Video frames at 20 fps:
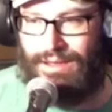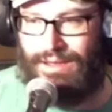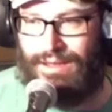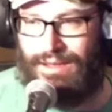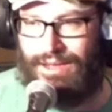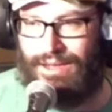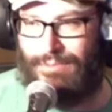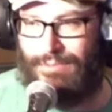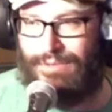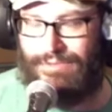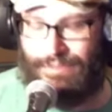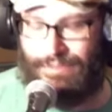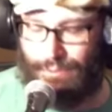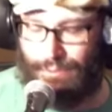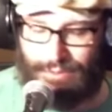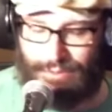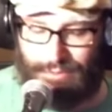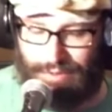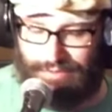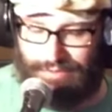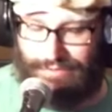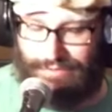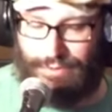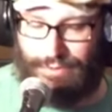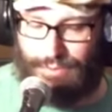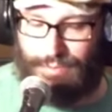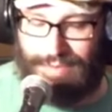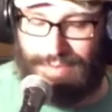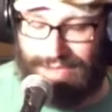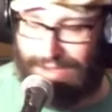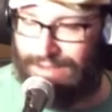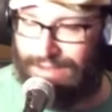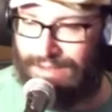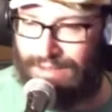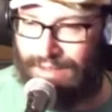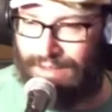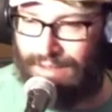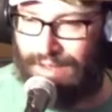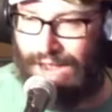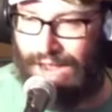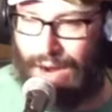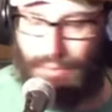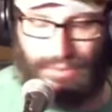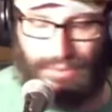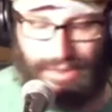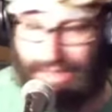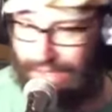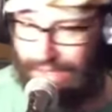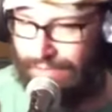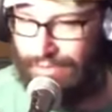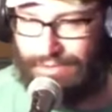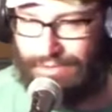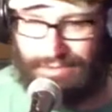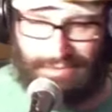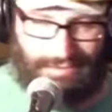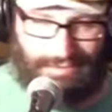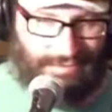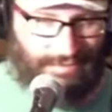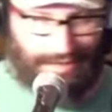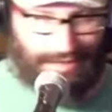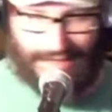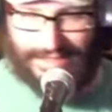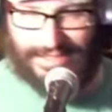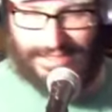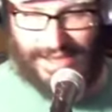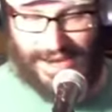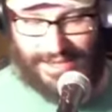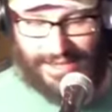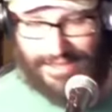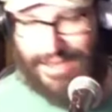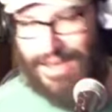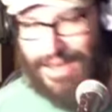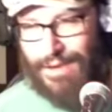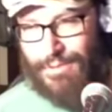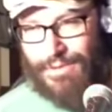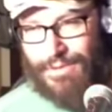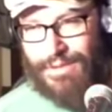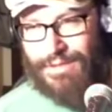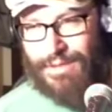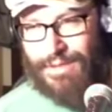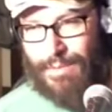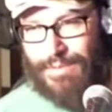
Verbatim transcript: I mean, if it was if it was me, I would leave it exactly how it is.